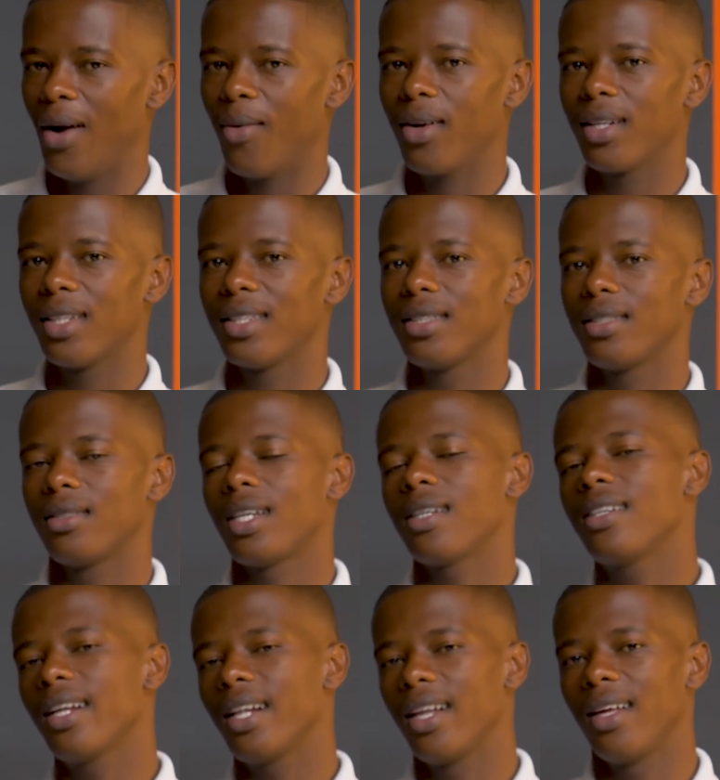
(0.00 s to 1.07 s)
Yeah, well,
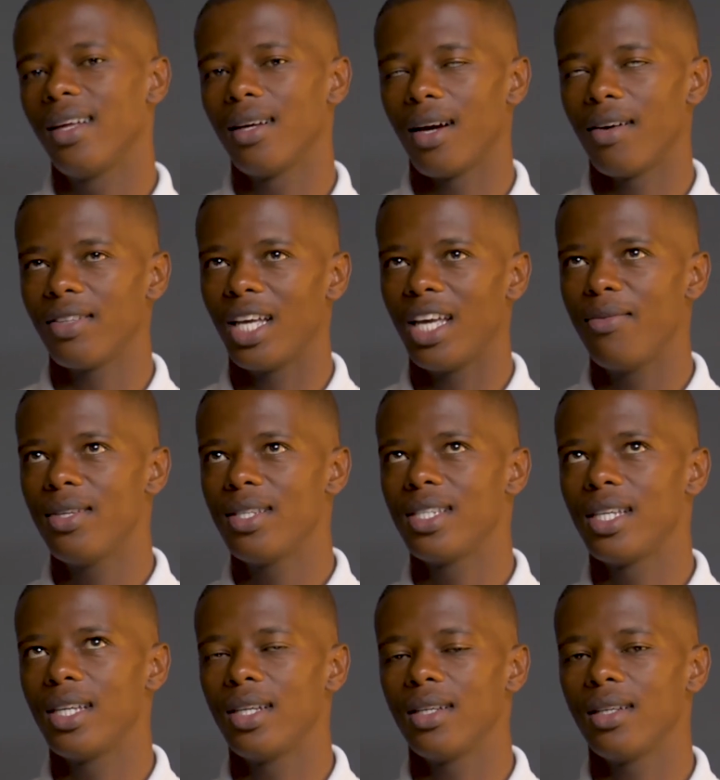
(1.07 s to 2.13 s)
technically after
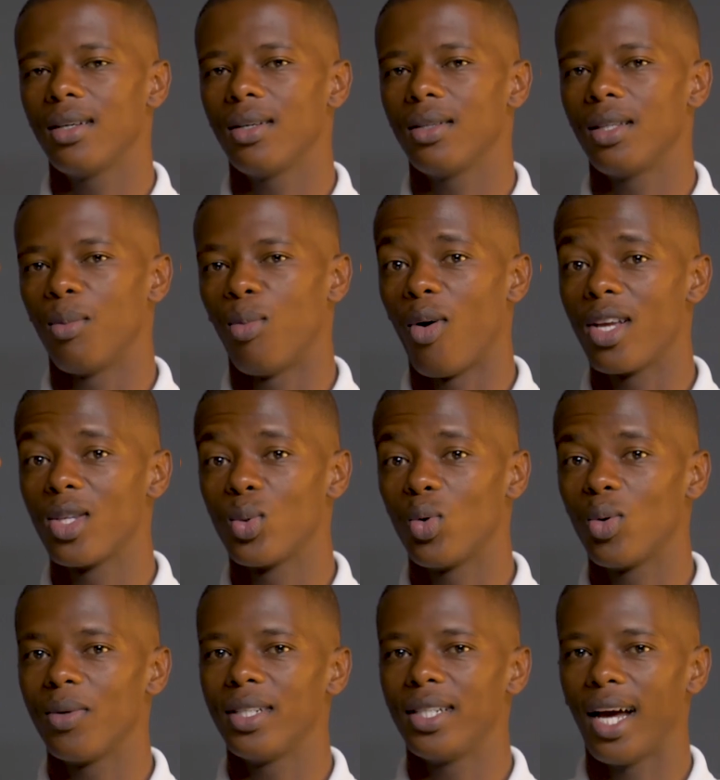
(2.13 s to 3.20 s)
ABC, the boys
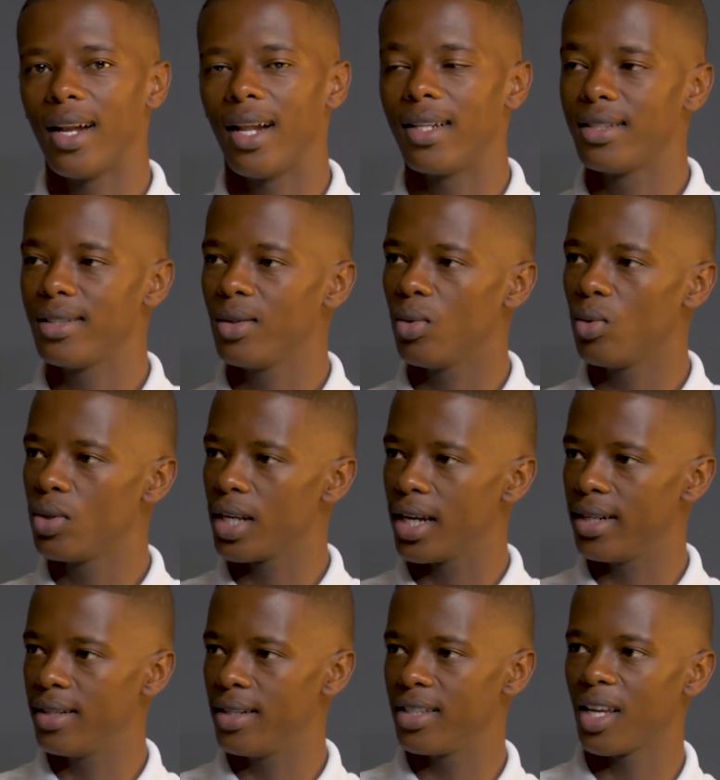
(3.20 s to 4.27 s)
will be done until USA
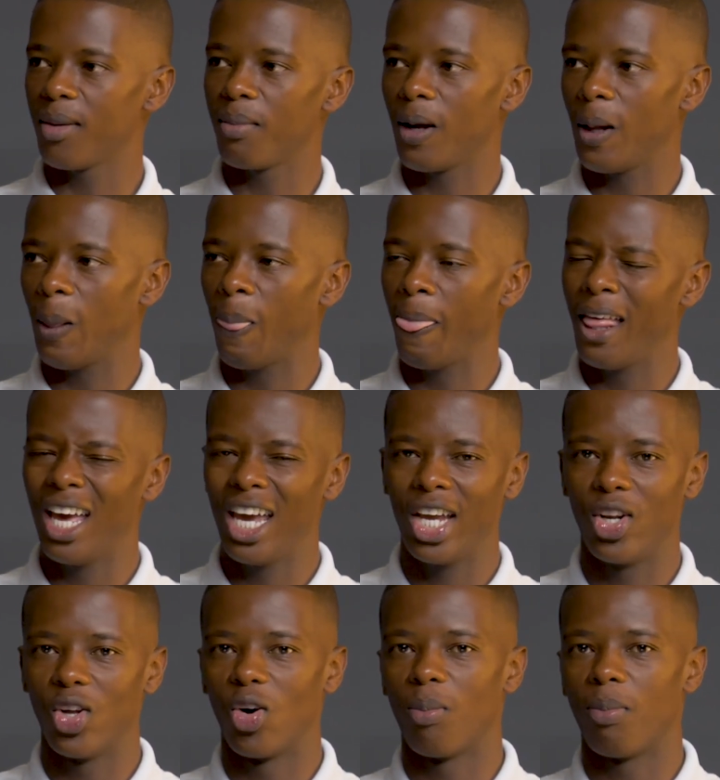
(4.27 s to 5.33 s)
in December. Mm -hmm.
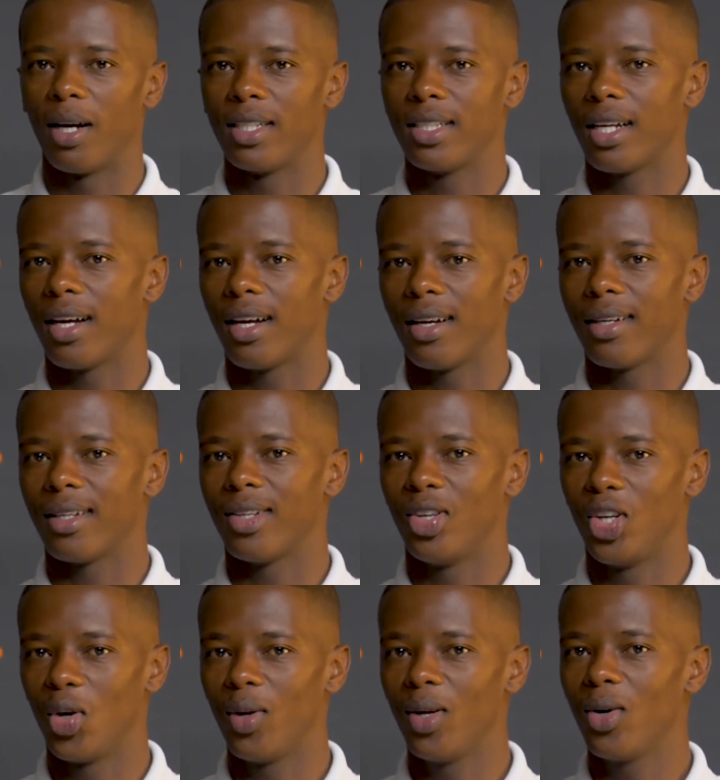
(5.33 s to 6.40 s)
You know, but uh,
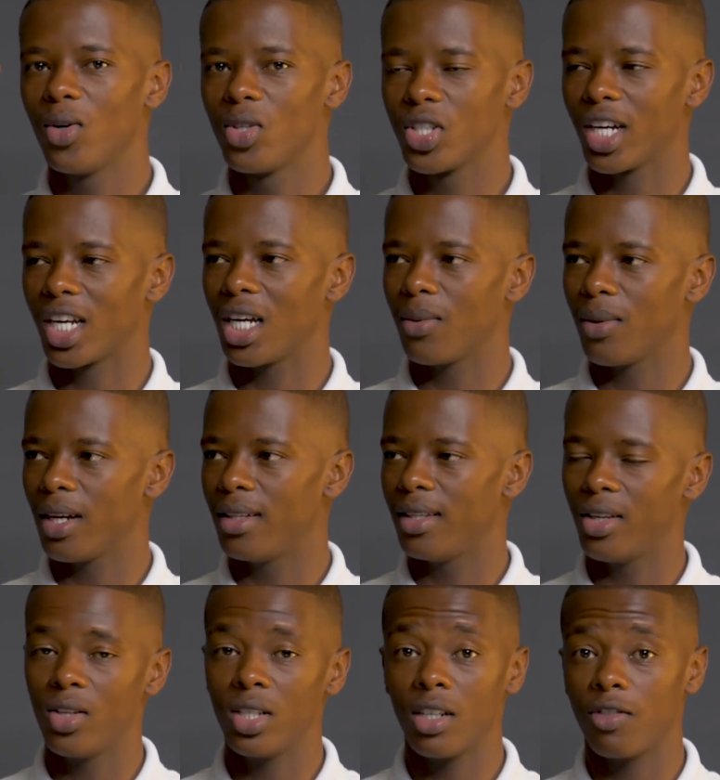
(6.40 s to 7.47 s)
knowing Coach Karabo and
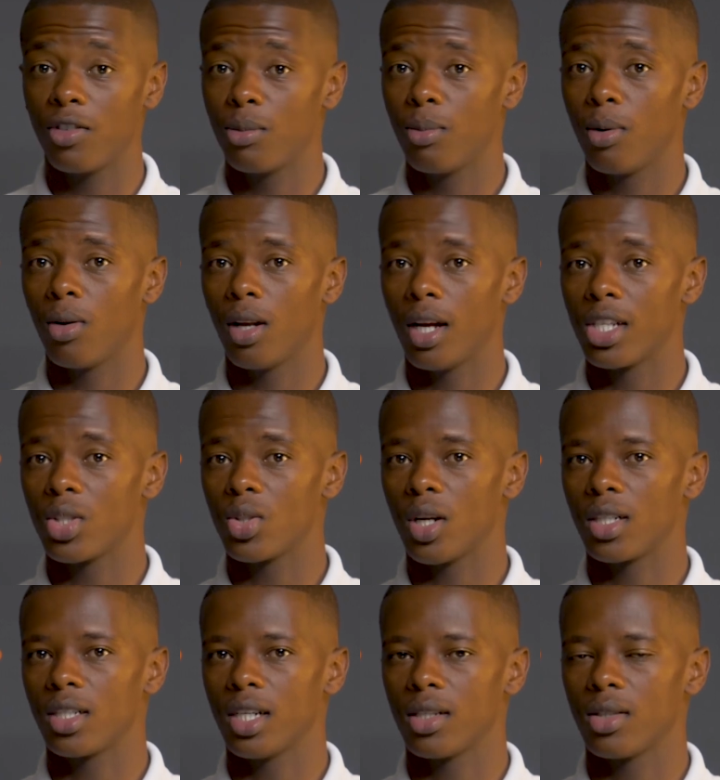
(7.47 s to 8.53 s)
the UJ football uh,
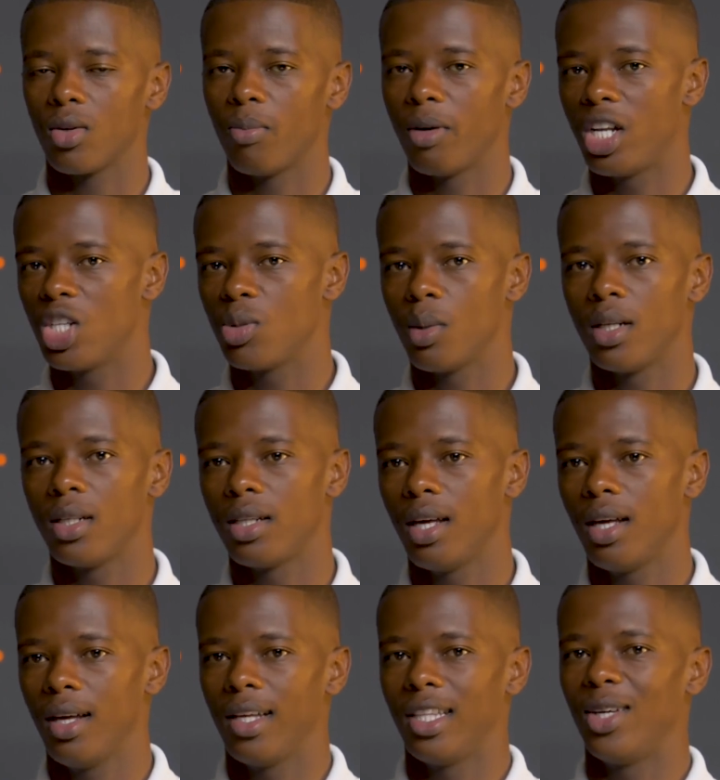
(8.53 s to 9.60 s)
structures or management,
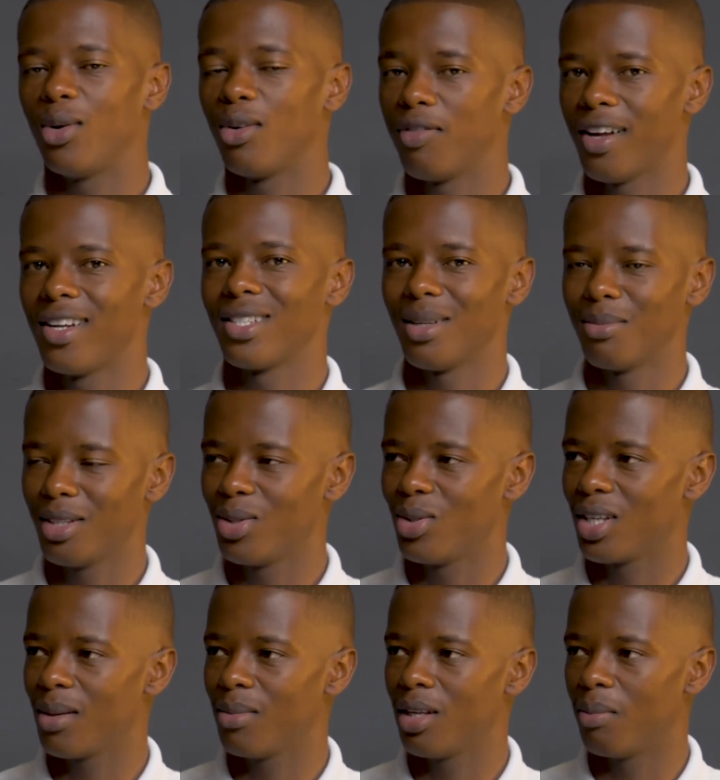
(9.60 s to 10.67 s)
they will find something
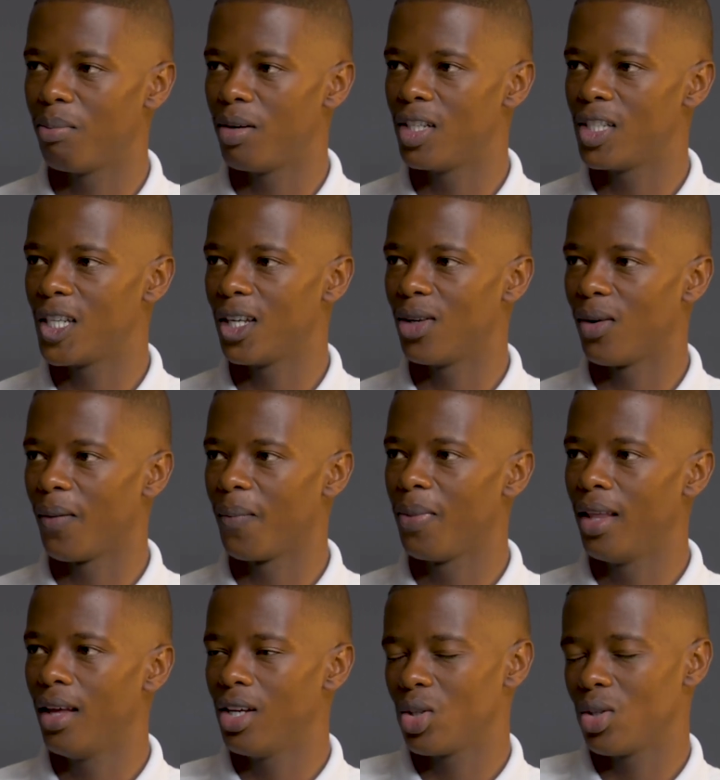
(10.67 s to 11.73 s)
to keep them busy. You know,
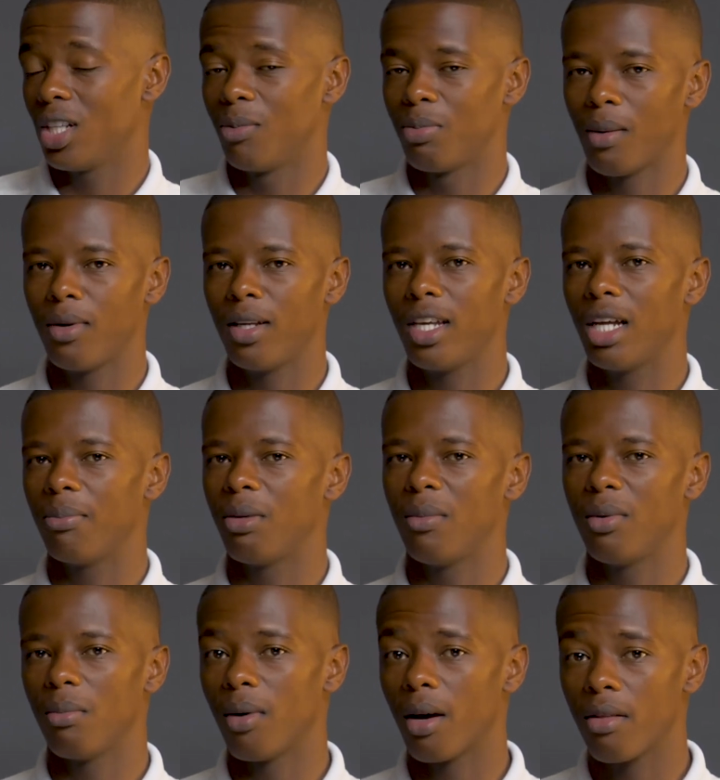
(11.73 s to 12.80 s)
so they'll probably get
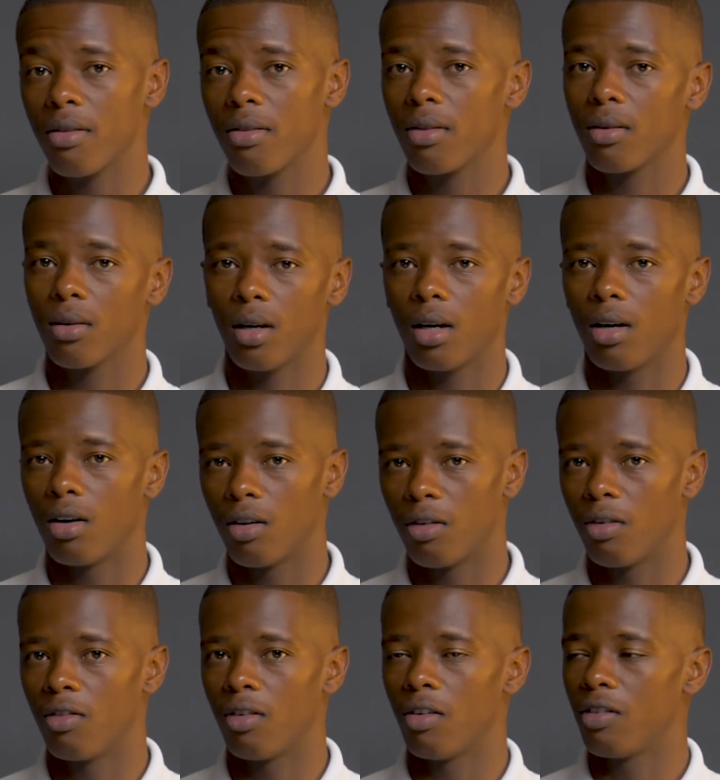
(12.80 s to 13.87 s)
maybe a month uh,
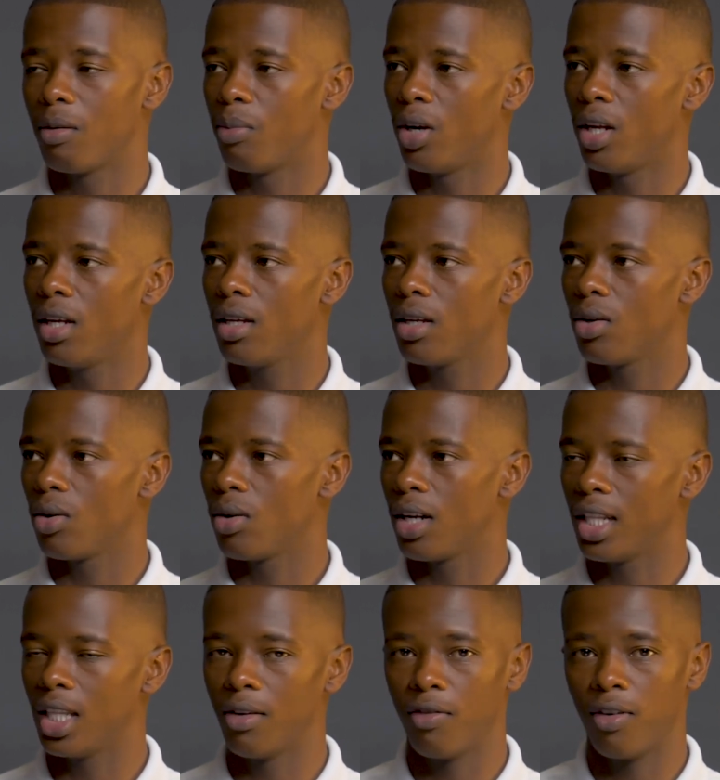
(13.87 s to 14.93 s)
of, of, a break. You know, yeah.
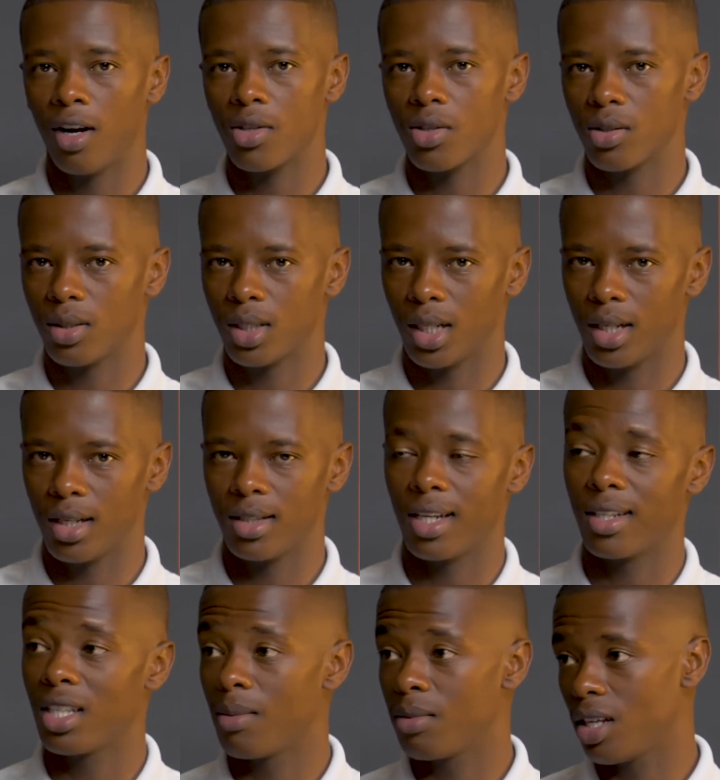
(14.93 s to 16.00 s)
let them focus on studies.
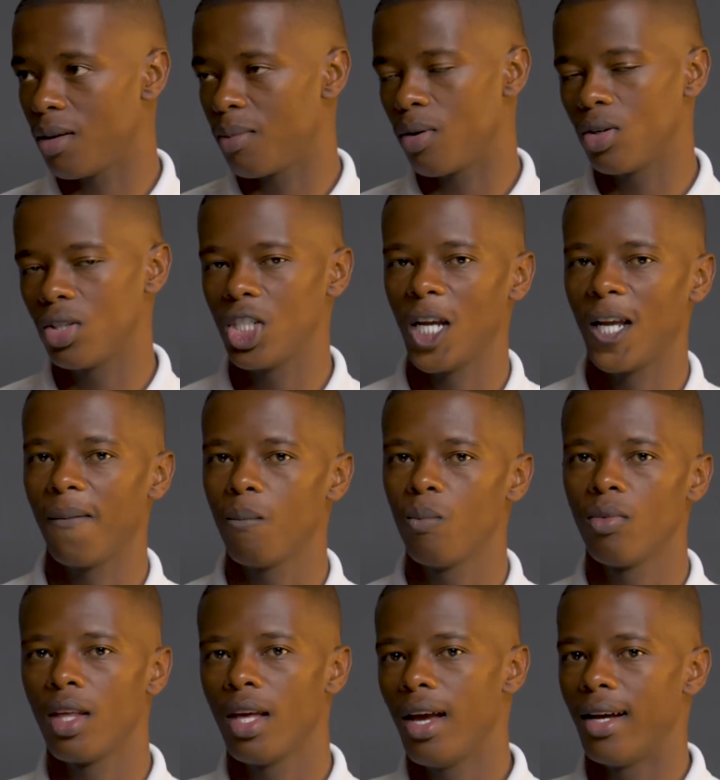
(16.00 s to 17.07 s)
Exams are approaching, mm
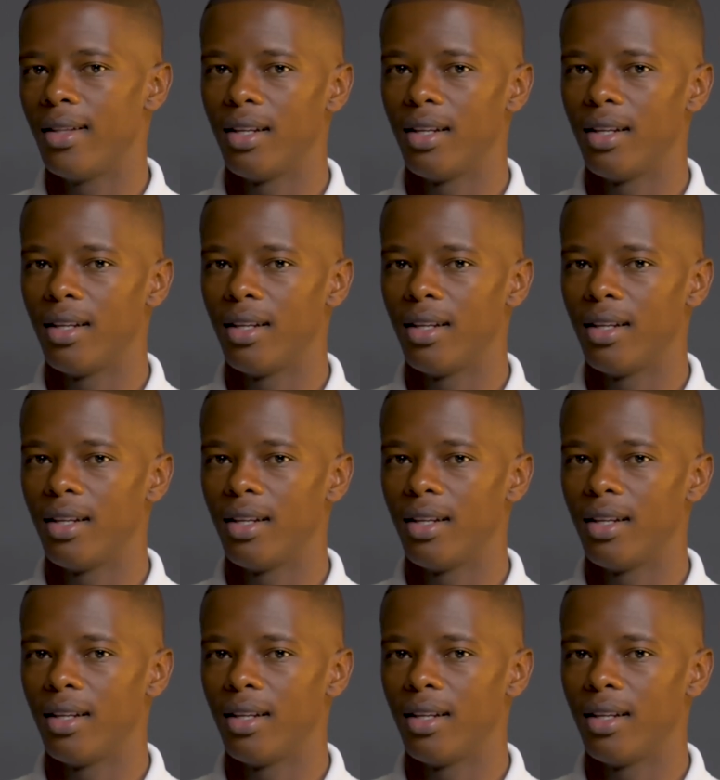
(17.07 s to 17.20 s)
-hmm.